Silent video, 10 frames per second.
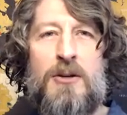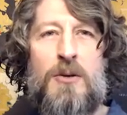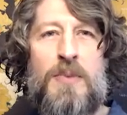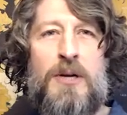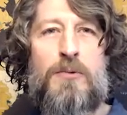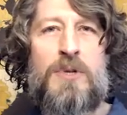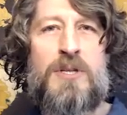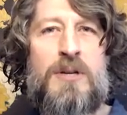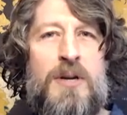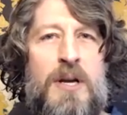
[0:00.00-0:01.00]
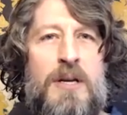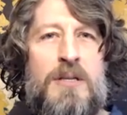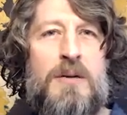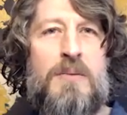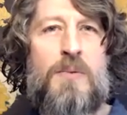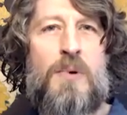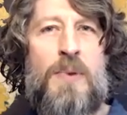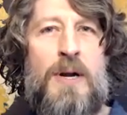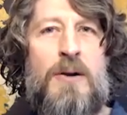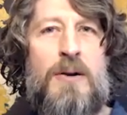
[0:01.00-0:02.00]
little bit of resilience or
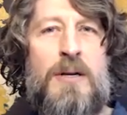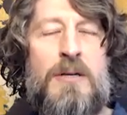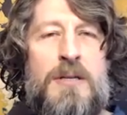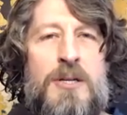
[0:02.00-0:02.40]
preparedness,